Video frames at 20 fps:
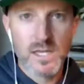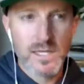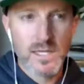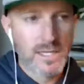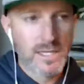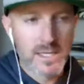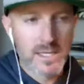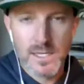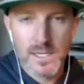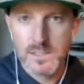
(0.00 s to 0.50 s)

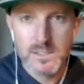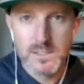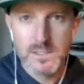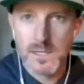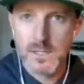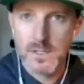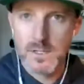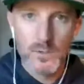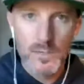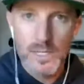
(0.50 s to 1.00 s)
Like, it's
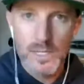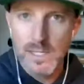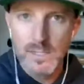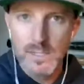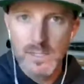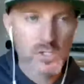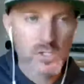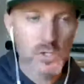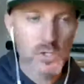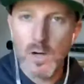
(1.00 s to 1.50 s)
not, you can't
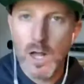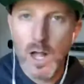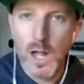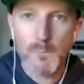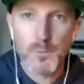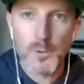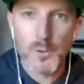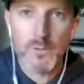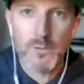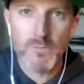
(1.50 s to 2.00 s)
just start
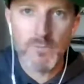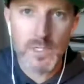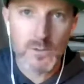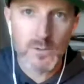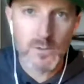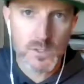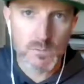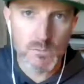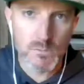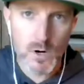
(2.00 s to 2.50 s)
uploading
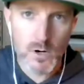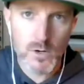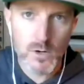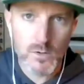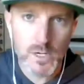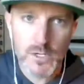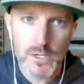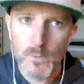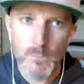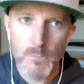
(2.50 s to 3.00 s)
videos tomorrow
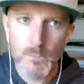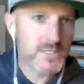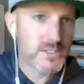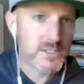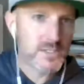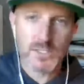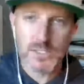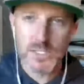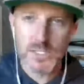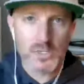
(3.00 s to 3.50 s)
and your
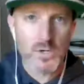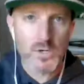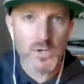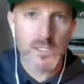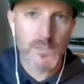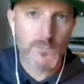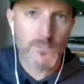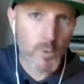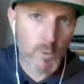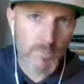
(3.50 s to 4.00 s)
business is going to
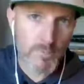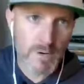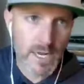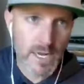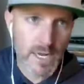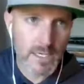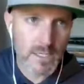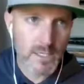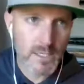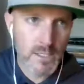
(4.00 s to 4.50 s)
transform
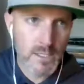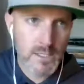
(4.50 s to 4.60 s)
overnight.